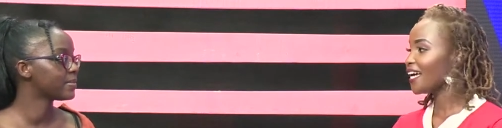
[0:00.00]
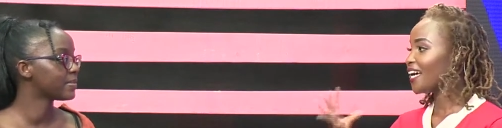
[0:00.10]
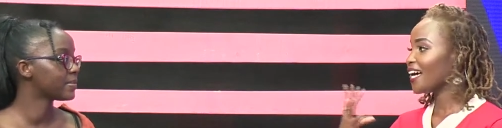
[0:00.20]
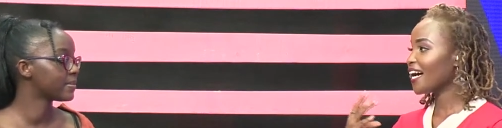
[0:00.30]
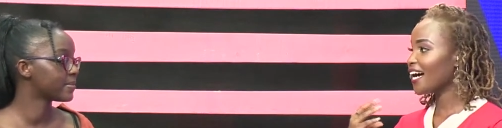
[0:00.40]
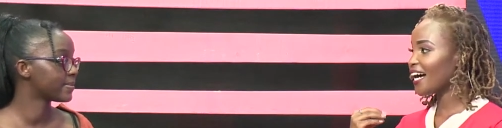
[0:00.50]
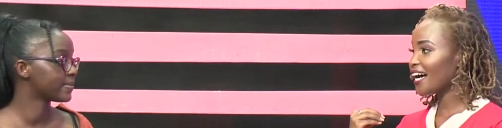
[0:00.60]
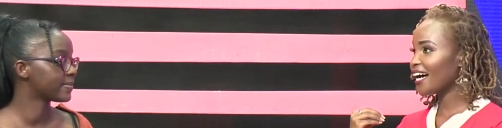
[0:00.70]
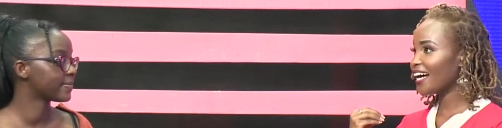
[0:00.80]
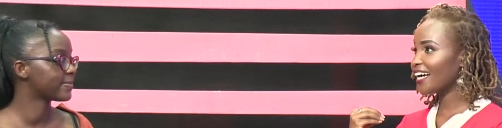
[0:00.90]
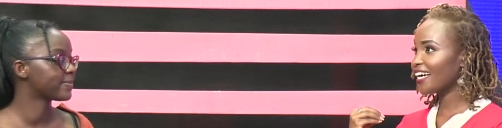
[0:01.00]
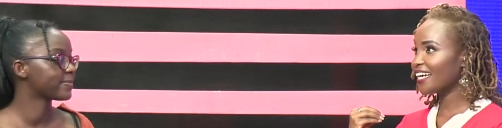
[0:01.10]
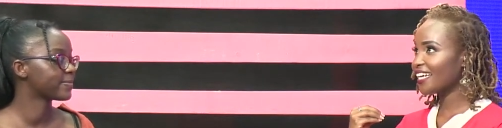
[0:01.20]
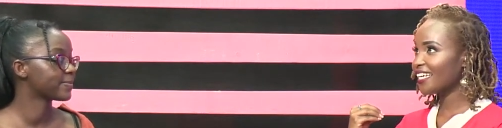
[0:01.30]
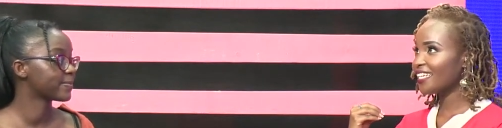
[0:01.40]

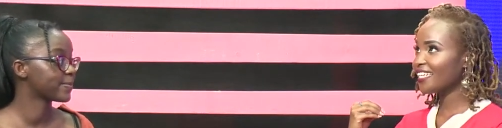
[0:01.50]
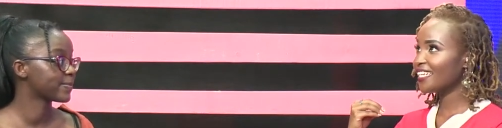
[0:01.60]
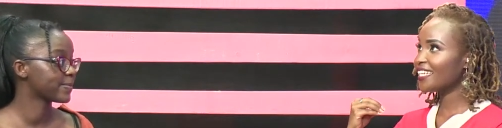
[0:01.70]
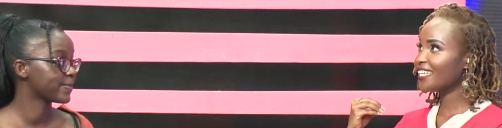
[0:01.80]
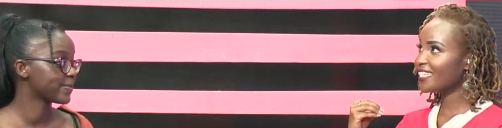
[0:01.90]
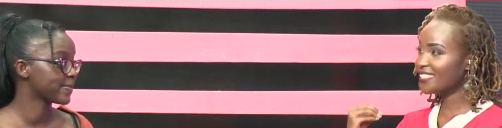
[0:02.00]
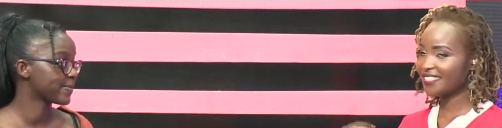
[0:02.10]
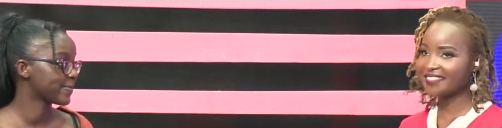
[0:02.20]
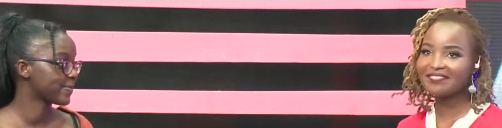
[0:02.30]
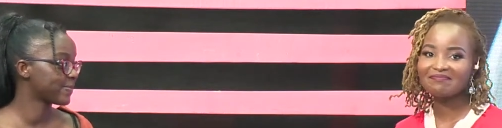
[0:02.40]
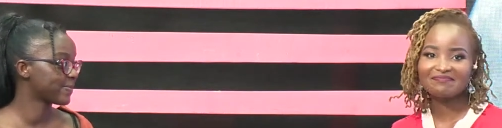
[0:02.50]
[no speech]